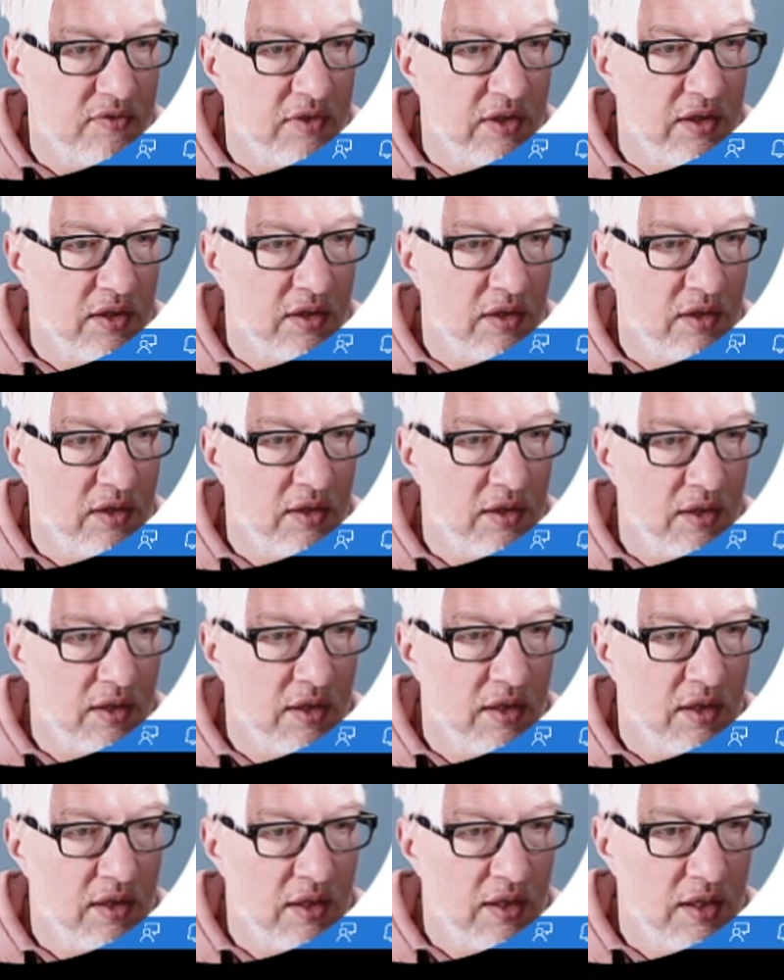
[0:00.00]
the
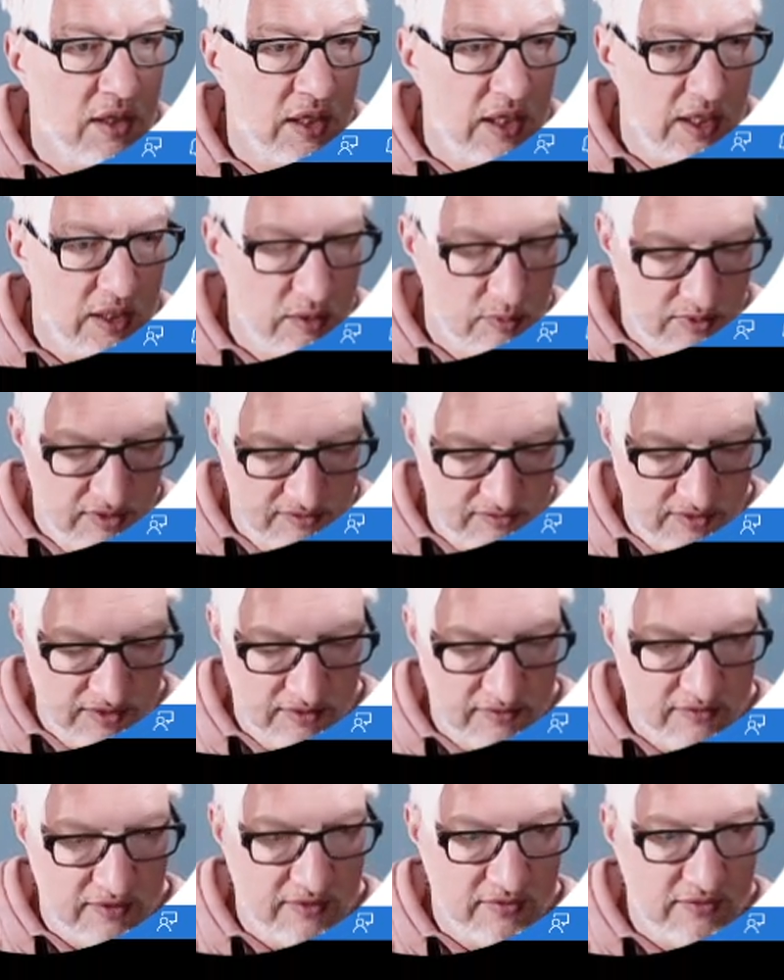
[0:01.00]
AWS
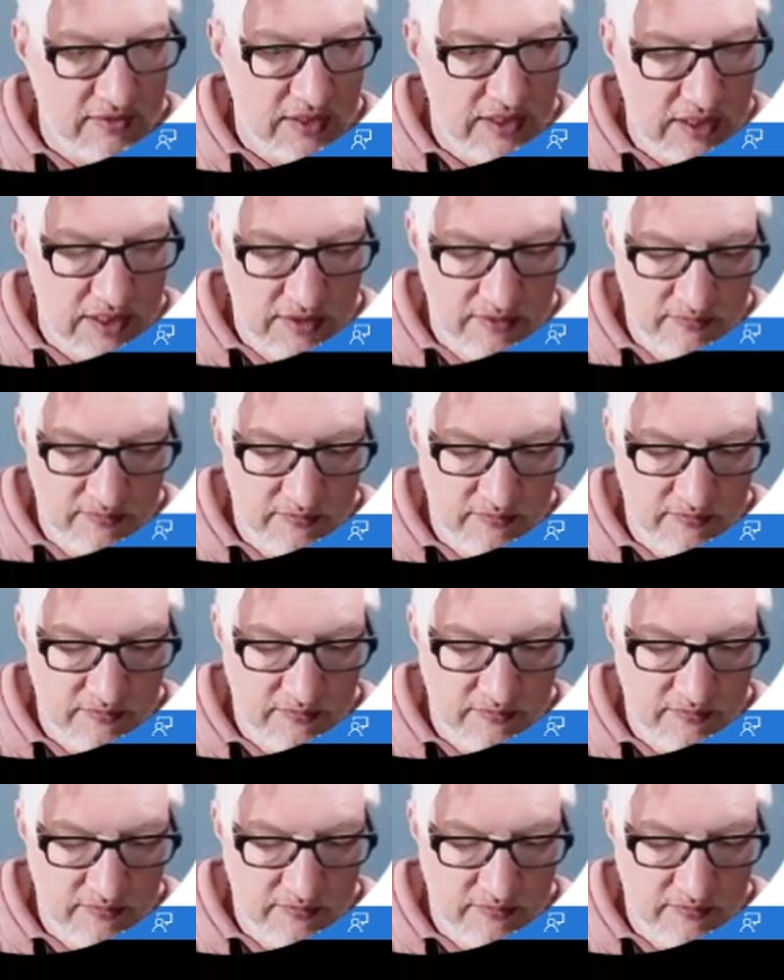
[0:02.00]
access key